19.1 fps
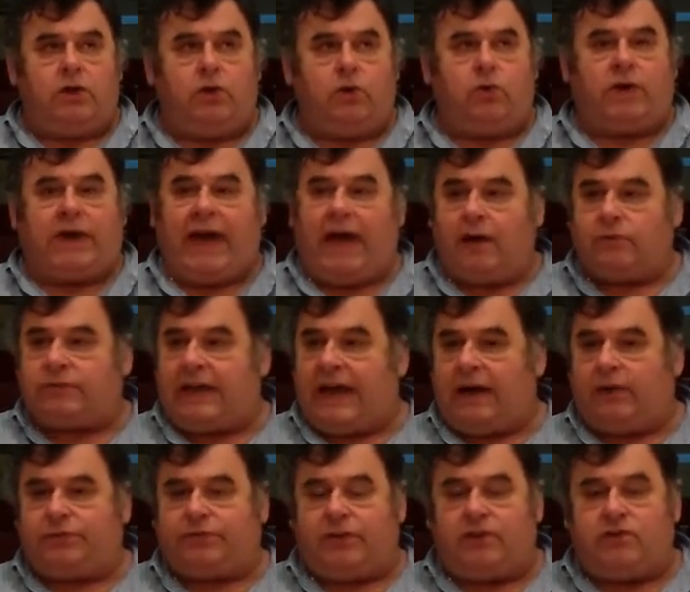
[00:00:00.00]
You count
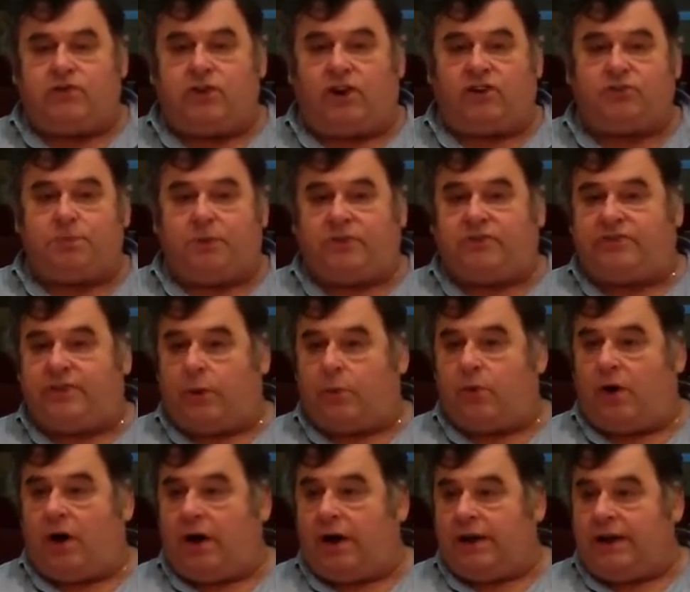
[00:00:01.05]
out the judgments that
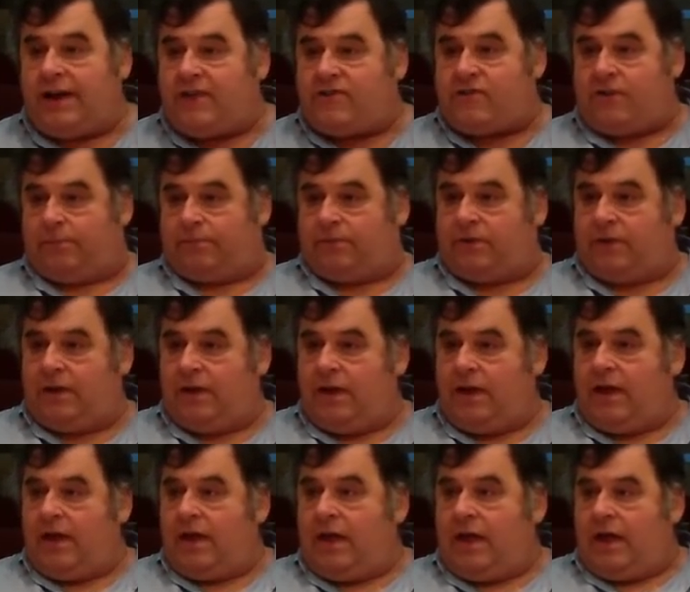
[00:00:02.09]
were on Egypt.
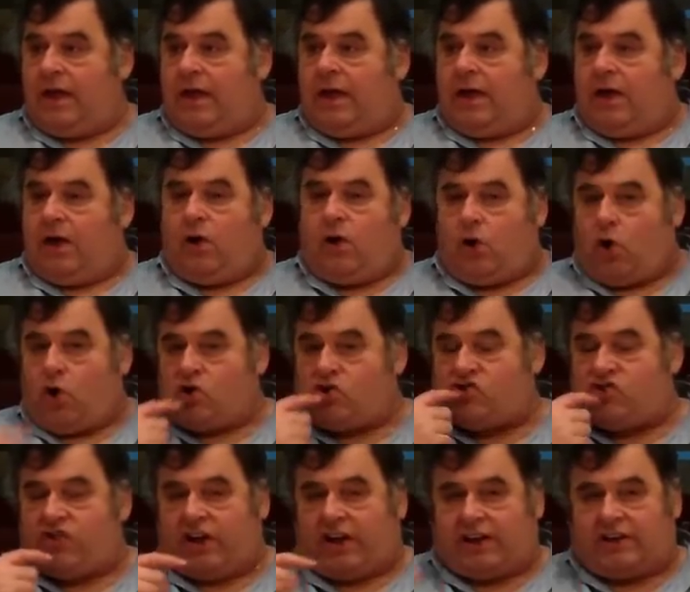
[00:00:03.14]

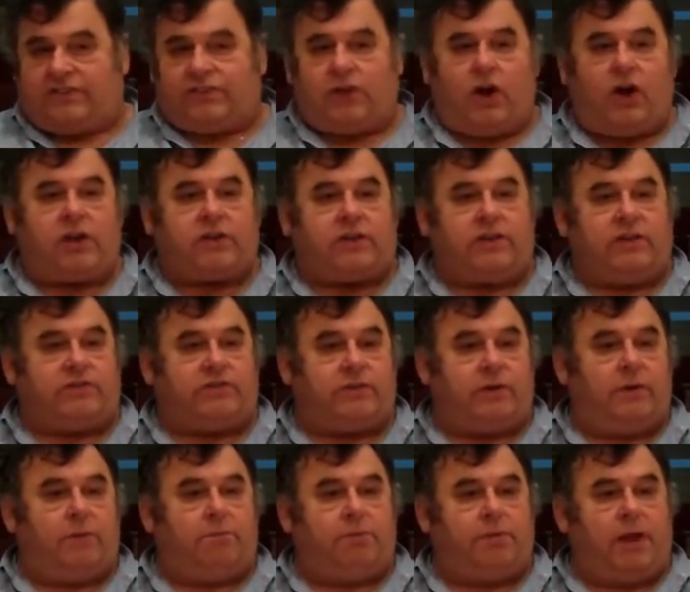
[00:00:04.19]
Hoshek, darkness,
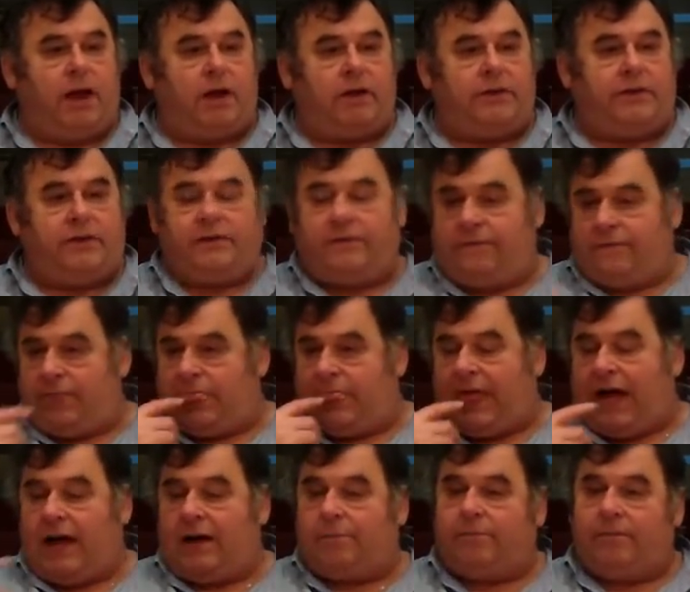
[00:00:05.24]
blood,
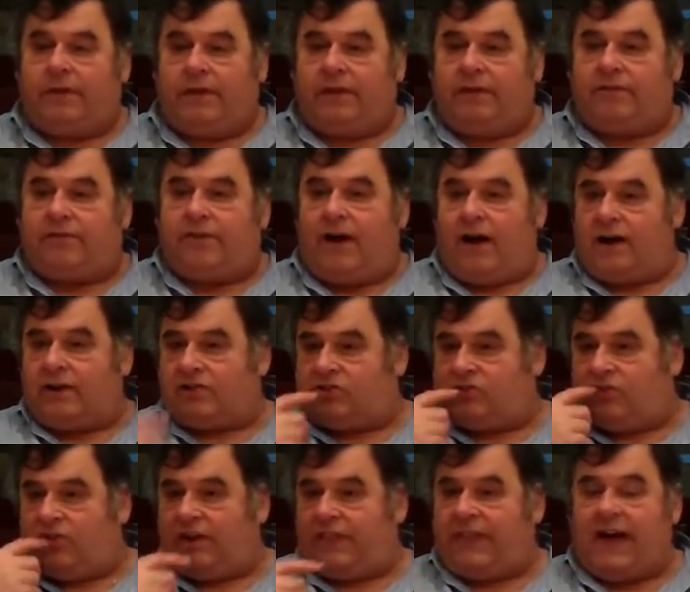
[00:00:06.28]
dam,
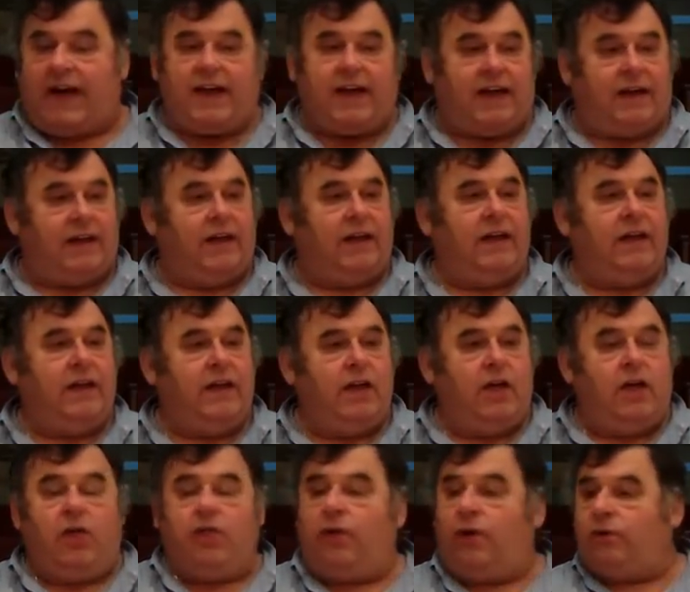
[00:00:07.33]
frogs, fardaya.
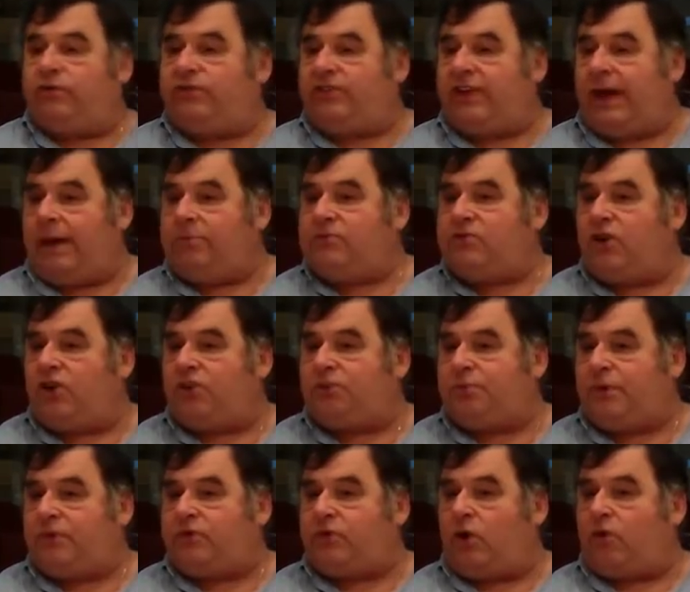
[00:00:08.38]
Those same
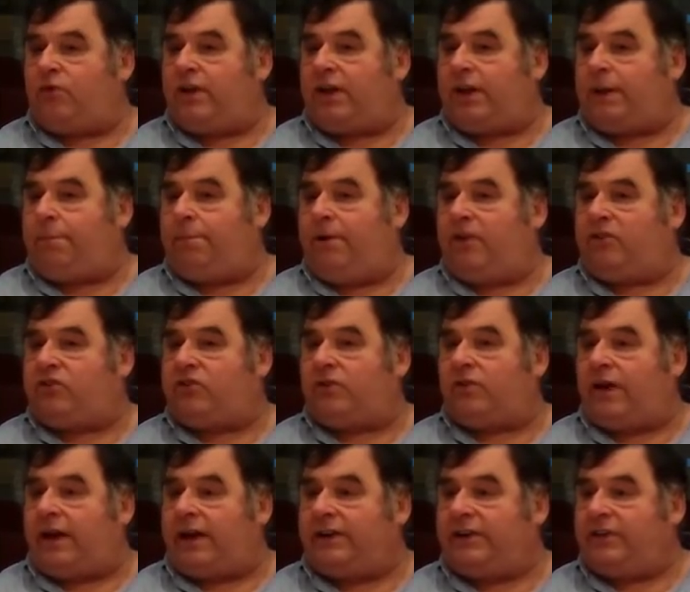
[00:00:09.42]
judgments are
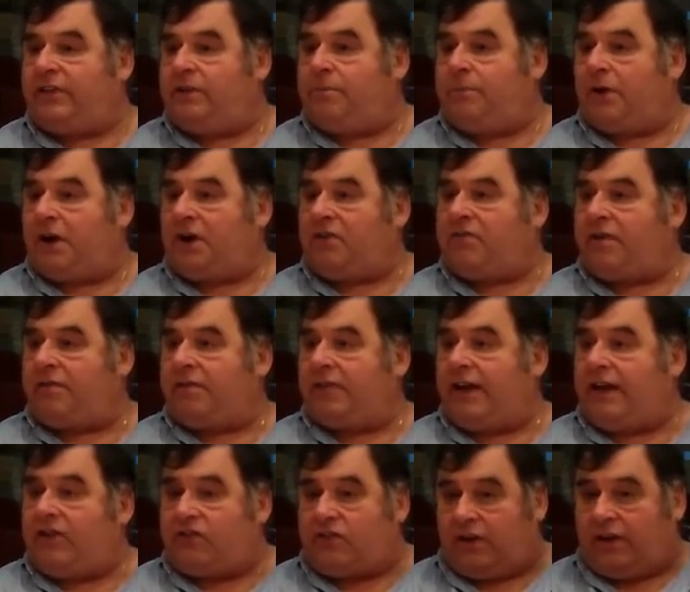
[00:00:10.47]
recapitulated in the book of
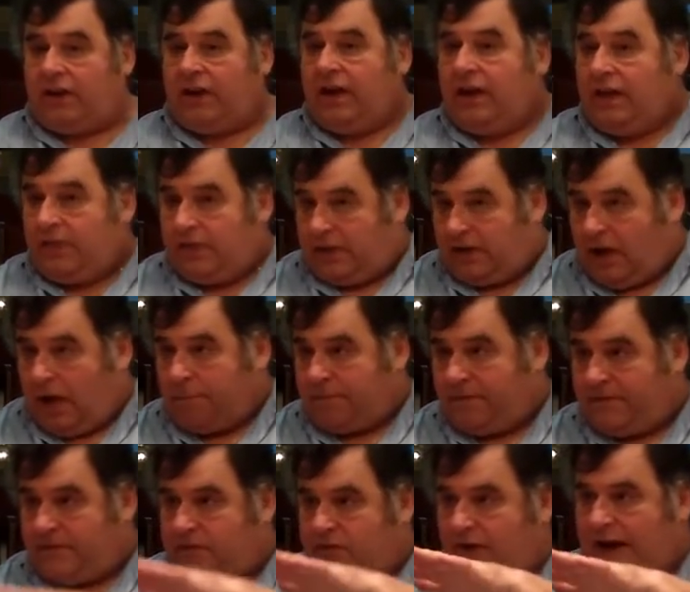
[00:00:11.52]
Revelation. The
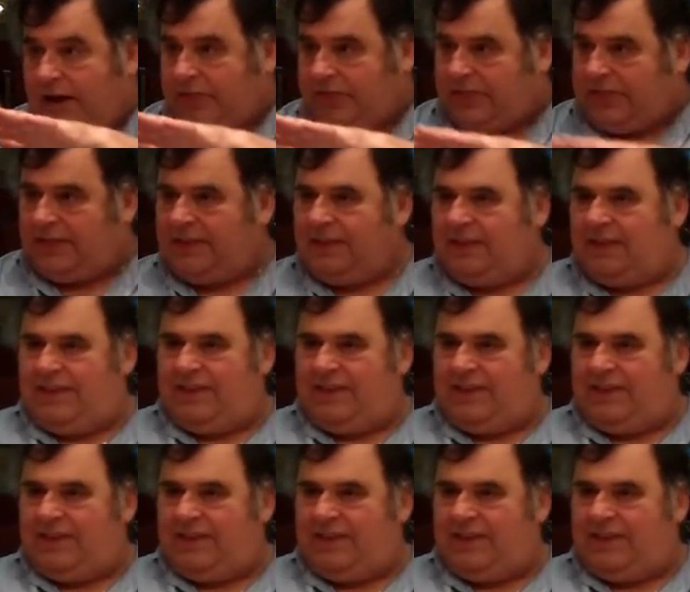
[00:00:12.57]
cup of his wrath.